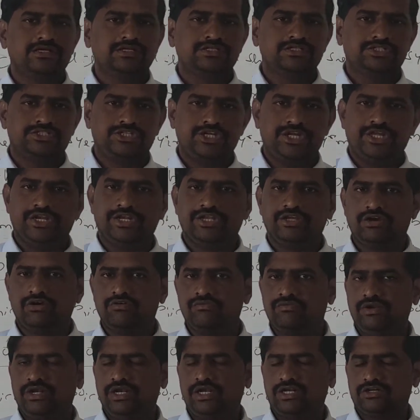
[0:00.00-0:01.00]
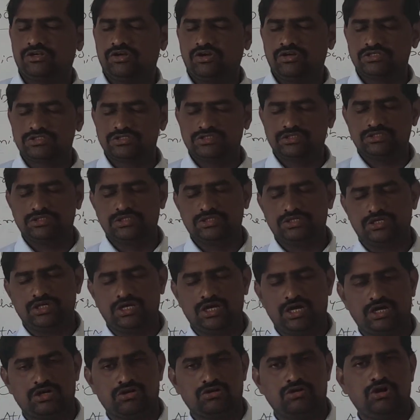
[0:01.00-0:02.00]
sharing of electrons
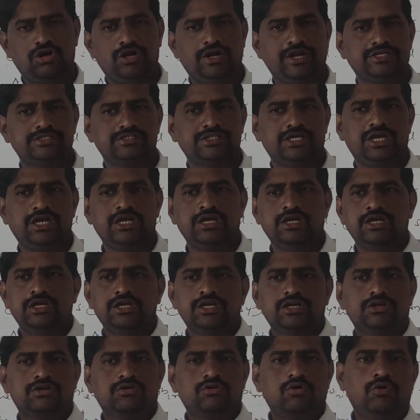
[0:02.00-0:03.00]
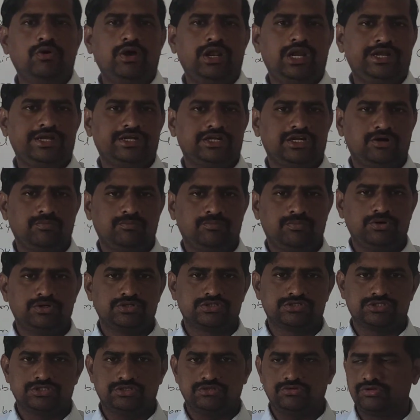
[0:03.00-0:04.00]
are called as covalent compounds.